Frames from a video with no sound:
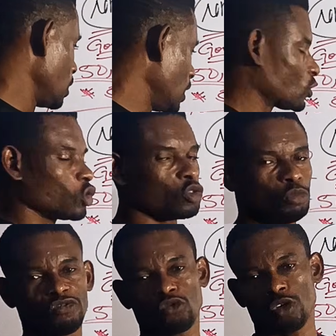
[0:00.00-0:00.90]
Let us
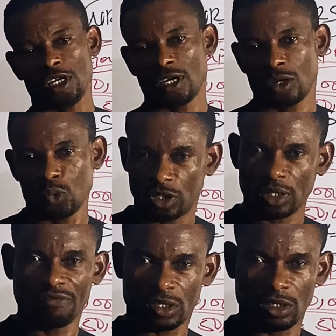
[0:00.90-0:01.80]
move together with
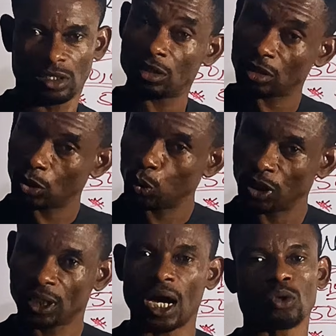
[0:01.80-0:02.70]
Rev360
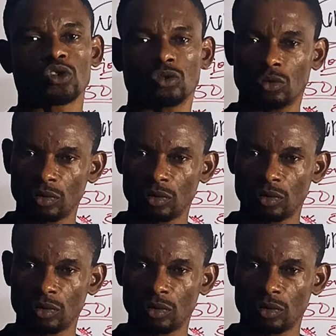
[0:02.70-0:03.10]
without